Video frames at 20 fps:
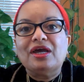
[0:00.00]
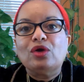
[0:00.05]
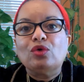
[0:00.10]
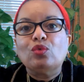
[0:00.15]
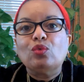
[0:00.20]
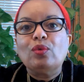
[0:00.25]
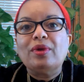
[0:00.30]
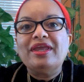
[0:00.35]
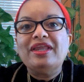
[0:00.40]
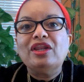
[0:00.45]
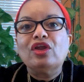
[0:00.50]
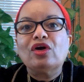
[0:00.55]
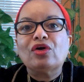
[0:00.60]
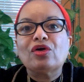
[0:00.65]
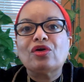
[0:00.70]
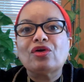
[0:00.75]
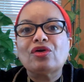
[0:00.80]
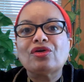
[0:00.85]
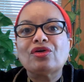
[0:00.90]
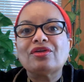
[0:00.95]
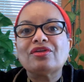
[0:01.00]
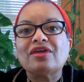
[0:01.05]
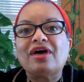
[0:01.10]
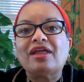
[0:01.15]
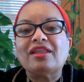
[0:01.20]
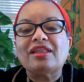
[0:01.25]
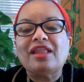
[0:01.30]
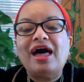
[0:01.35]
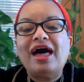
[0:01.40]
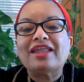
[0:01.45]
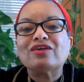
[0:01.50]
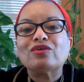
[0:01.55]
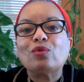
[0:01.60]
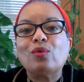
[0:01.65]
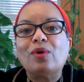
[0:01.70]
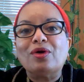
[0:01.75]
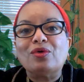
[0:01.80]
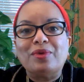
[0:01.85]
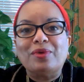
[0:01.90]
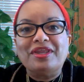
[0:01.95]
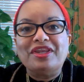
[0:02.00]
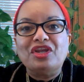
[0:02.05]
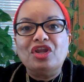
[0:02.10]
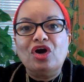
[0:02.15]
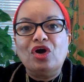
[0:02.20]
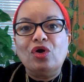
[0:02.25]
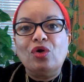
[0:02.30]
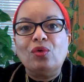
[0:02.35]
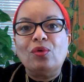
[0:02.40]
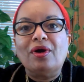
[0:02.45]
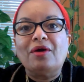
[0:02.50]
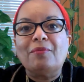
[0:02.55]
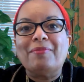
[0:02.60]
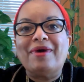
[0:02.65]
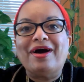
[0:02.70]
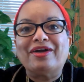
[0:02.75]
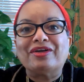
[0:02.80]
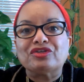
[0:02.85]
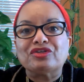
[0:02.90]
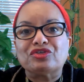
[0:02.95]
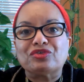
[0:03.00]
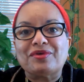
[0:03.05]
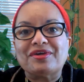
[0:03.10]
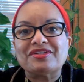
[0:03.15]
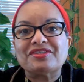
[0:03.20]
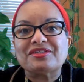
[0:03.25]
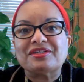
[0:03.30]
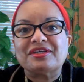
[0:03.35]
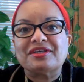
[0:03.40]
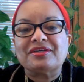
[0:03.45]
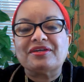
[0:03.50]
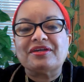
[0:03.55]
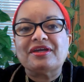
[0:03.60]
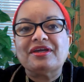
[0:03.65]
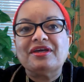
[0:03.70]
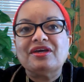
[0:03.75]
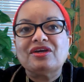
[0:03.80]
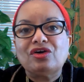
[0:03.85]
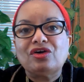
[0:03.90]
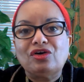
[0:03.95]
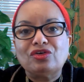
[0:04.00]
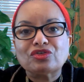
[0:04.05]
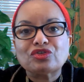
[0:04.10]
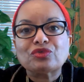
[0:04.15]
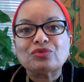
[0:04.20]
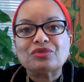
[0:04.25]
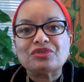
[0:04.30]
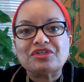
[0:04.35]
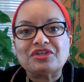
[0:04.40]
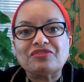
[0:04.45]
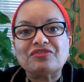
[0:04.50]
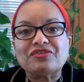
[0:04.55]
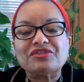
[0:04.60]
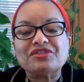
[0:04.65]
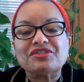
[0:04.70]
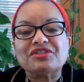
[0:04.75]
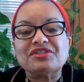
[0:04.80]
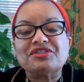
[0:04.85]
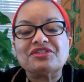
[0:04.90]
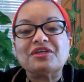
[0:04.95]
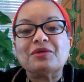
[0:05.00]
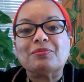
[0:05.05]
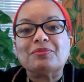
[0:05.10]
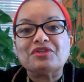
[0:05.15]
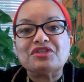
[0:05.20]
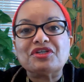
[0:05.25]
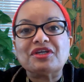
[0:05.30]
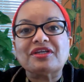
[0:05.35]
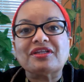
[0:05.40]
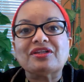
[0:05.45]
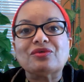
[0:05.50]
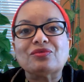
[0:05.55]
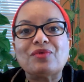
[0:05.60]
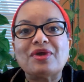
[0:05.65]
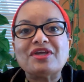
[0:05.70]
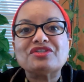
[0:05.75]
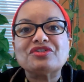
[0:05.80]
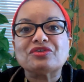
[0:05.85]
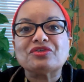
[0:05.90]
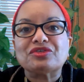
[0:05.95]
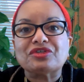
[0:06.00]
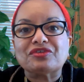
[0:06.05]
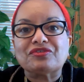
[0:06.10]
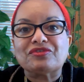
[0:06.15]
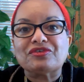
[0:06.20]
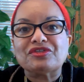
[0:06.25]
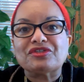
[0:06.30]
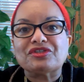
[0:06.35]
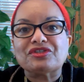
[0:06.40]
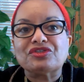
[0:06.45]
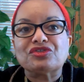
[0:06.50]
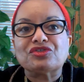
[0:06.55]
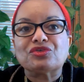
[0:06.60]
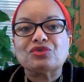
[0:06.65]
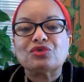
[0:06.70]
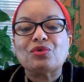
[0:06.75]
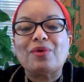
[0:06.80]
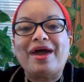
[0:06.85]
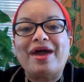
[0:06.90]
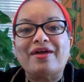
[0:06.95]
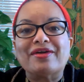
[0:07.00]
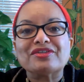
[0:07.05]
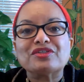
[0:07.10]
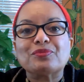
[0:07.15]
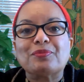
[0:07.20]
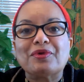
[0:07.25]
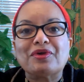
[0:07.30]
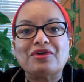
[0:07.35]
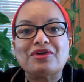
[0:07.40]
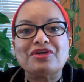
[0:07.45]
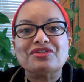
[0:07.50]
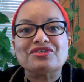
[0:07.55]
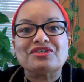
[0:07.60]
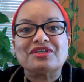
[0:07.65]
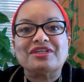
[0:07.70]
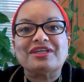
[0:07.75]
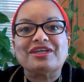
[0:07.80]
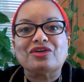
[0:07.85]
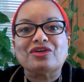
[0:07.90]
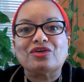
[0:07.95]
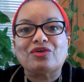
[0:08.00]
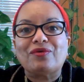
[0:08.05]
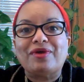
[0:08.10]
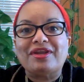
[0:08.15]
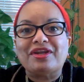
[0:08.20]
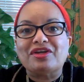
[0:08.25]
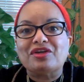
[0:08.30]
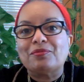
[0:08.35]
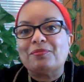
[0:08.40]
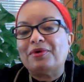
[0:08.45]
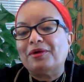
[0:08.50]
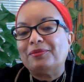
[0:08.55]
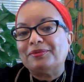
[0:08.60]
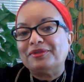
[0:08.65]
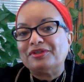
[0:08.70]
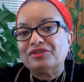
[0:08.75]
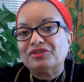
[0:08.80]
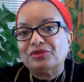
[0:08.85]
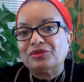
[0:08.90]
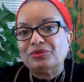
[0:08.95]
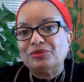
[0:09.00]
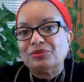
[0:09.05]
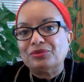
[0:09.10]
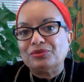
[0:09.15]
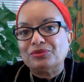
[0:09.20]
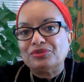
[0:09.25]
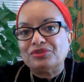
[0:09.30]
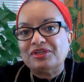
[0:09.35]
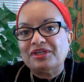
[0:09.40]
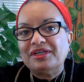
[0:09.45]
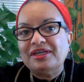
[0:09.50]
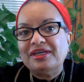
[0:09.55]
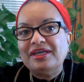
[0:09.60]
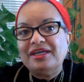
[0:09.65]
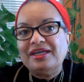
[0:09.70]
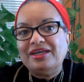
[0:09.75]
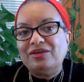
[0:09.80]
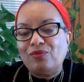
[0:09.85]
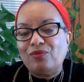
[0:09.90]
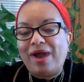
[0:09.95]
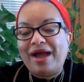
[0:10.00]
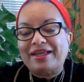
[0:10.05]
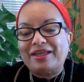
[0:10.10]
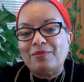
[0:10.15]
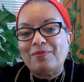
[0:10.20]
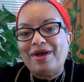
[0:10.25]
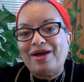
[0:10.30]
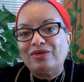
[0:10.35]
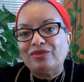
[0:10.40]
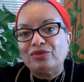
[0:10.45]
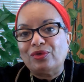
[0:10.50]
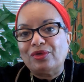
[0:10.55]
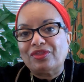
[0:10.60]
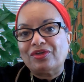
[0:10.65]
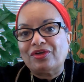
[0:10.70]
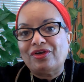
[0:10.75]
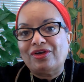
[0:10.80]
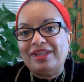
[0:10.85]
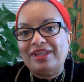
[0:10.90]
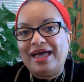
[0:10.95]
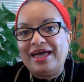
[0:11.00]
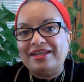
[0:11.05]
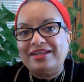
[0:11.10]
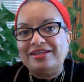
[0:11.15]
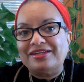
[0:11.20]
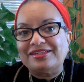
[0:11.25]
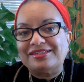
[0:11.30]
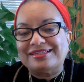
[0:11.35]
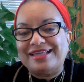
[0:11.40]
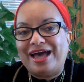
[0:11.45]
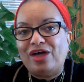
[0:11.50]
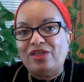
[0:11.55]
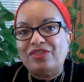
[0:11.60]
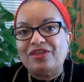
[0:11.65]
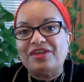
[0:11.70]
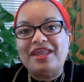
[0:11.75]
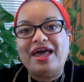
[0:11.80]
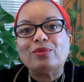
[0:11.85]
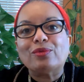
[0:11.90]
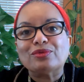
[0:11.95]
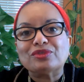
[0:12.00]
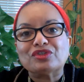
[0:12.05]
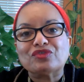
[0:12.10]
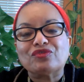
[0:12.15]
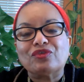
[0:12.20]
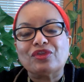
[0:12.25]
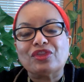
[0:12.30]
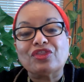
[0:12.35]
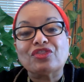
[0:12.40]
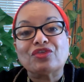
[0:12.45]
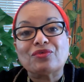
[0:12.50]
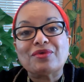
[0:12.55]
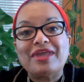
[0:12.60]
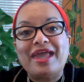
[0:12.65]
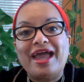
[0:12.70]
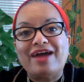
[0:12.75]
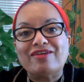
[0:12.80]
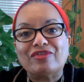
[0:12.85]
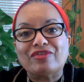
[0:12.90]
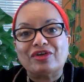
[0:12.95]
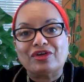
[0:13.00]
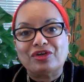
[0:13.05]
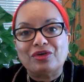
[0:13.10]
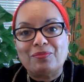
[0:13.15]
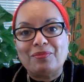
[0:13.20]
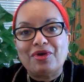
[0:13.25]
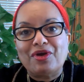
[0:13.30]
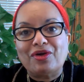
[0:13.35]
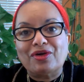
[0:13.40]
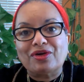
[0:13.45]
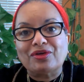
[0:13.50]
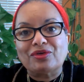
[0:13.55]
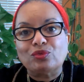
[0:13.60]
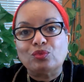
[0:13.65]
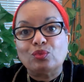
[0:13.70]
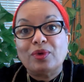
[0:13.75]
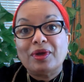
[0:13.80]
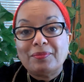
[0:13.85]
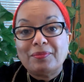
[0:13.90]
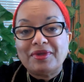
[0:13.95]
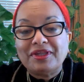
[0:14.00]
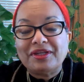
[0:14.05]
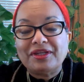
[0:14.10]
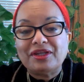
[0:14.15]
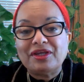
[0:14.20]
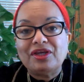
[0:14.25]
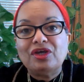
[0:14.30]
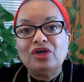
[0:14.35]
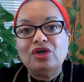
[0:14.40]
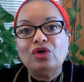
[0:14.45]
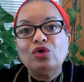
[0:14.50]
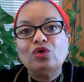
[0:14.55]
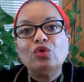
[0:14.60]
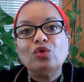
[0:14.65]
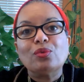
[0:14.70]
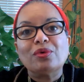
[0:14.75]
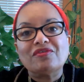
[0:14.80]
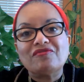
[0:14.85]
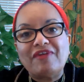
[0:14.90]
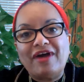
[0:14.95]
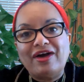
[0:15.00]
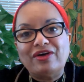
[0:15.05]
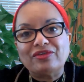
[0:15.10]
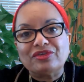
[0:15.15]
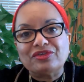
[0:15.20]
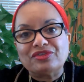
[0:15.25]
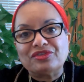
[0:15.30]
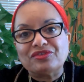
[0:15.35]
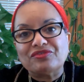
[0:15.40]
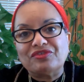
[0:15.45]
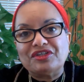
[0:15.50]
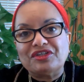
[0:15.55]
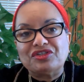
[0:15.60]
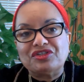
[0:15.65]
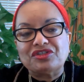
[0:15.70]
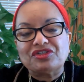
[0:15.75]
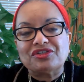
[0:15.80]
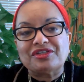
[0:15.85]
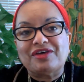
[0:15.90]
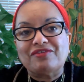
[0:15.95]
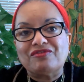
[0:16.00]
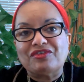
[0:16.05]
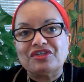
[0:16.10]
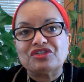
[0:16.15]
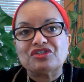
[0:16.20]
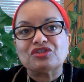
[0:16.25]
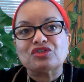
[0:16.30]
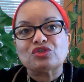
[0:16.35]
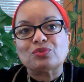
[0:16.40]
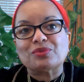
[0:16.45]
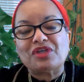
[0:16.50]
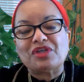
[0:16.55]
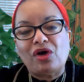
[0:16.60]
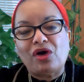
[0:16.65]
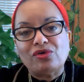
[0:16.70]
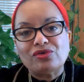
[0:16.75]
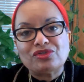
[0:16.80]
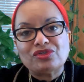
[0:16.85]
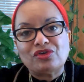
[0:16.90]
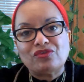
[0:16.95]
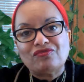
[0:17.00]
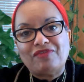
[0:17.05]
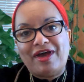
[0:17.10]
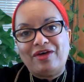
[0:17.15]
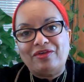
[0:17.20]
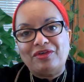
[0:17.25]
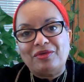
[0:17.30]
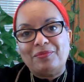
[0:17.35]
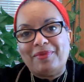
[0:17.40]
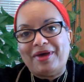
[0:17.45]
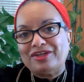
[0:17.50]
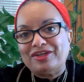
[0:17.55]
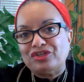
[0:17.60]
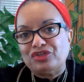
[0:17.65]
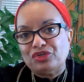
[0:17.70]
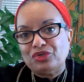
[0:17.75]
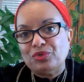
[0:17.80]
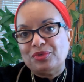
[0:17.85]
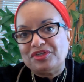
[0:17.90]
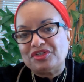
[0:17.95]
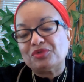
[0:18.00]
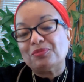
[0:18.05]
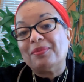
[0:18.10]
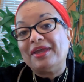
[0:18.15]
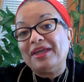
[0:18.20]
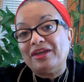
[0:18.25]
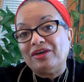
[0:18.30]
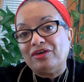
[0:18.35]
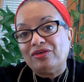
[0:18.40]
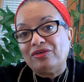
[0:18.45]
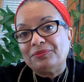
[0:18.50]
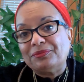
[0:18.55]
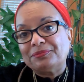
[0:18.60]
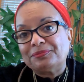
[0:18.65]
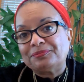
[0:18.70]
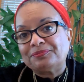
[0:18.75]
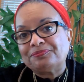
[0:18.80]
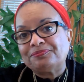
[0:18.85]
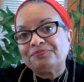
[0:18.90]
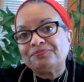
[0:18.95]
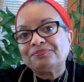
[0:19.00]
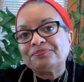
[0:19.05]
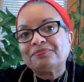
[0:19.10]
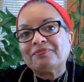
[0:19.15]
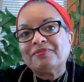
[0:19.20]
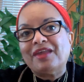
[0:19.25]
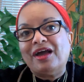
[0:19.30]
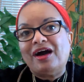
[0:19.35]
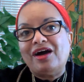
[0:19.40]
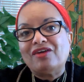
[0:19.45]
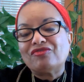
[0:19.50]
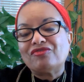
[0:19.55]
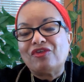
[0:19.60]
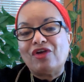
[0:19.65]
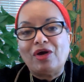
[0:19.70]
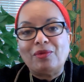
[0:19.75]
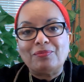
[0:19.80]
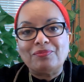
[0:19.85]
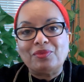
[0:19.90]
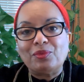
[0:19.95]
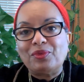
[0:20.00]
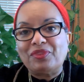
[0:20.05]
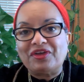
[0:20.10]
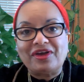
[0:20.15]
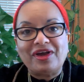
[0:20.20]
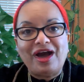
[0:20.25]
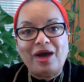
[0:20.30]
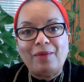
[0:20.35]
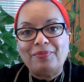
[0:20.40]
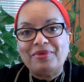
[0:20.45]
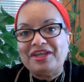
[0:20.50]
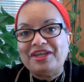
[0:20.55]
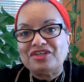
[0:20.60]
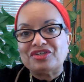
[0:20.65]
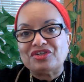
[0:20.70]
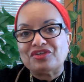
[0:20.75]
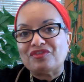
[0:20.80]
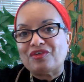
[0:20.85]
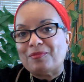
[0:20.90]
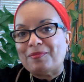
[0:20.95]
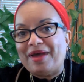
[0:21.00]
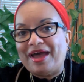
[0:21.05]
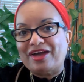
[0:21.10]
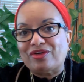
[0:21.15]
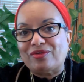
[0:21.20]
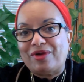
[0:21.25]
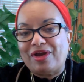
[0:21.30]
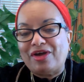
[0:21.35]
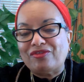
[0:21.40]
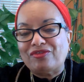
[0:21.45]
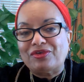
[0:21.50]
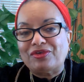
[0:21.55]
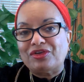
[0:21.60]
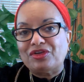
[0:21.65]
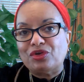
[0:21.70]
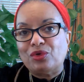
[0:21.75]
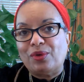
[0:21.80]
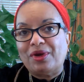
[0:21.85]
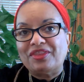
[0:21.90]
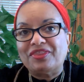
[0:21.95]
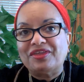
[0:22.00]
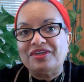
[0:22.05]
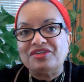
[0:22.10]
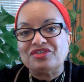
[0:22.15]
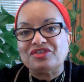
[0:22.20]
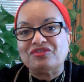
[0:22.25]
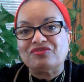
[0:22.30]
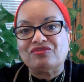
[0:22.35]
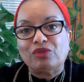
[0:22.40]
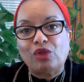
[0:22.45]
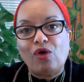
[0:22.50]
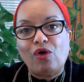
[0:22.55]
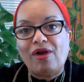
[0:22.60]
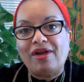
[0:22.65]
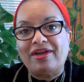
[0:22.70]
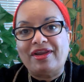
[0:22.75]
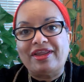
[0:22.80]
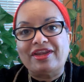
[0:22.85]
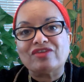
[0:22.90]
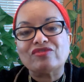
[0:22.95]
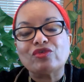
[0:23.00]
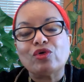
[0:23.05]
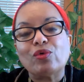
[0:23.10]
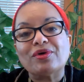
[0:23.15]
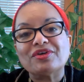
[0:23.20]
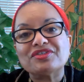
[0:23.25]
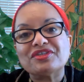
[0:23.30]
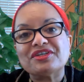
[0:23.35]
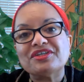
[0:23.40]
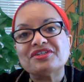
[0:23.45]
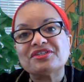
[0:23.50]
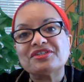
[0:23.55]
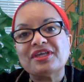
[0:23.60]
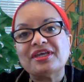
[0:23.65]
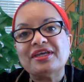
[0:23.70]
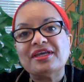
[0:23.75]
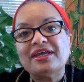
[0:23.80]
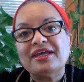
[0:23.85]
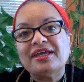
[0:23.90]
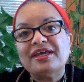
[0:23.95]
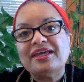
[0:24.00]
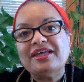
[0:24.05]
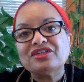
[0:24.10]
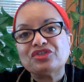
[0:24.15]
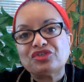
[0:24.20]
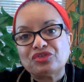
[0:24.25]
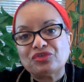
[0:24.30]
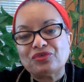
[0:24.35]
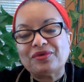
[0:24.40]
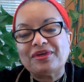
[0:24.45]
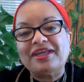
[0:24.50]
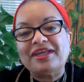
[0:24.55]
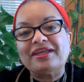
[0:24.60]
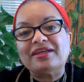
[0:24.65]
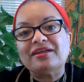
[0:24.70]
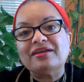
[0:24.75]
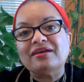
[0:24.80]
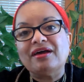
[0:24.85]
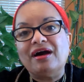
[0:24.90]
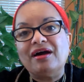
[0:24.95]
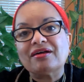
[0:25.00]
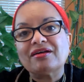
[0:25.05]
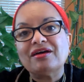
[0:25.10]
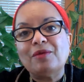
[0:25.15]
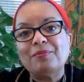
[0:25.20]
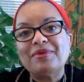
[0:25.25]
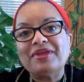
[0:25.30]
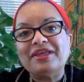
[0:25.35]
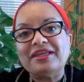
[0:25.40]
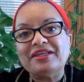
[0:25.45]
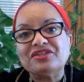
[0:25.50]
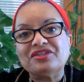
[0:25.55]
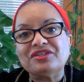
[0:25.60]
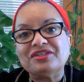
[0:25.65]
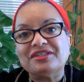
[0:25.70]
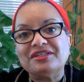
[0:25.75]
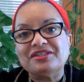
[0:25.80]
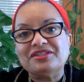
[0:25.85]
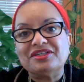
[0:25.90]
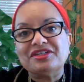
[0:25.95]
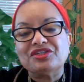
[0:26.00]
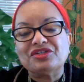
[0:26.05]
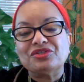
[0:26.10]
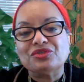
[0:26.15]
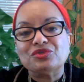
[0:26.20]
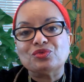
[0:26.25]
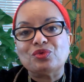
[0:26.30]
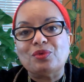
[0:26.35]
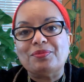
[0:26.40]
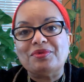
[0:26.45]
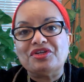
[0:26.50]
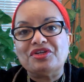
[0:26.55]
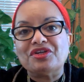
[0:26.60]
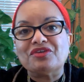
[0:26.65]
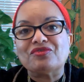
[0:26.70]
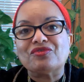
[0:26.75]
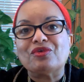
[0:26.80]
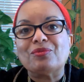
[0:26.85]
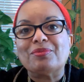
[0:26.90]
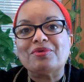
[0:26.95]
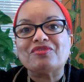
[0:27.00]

We learn a lot of what we know about addressing cultural differences, in particular racial differences, through our experience in integrating the public schools in Rocky Mount, North Carolina in the South. And that was for the three African American women who were founders of Visions. Now, Visions was also founded by a Jewish male with a combination of a background from the Northeast and Florida. And of course, his history coming into these issues would be different.